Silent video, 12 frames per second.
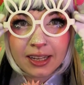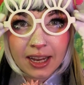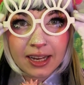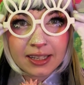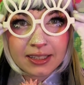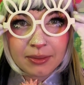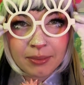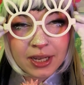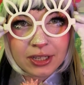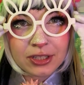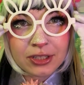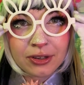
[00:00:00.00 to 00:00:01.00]
I need to make
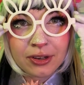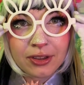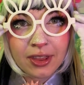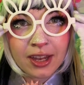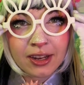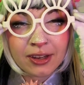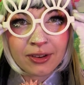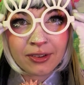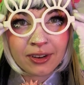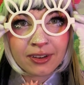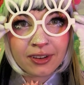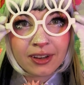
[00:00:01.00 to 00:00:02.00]
sure that
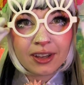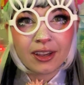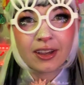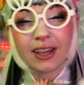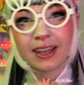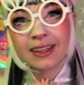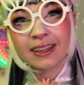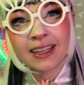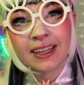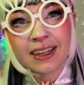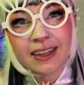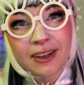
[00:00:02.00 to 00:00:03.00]
you're elite
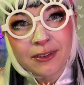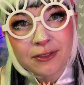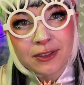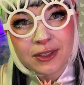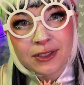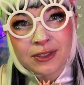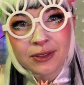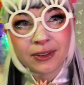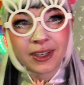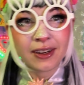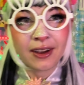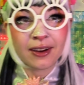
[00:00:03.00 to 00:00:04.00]
enough to
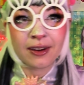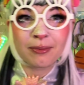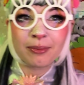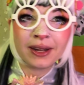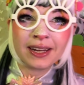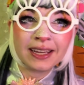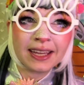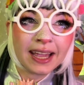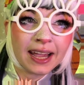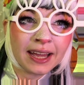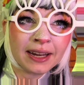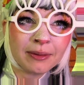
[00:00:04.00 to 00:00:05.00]
join our Bunny
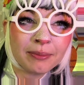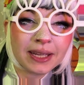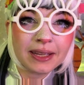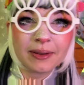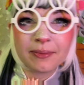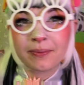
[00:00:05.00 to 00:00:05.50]
Academy.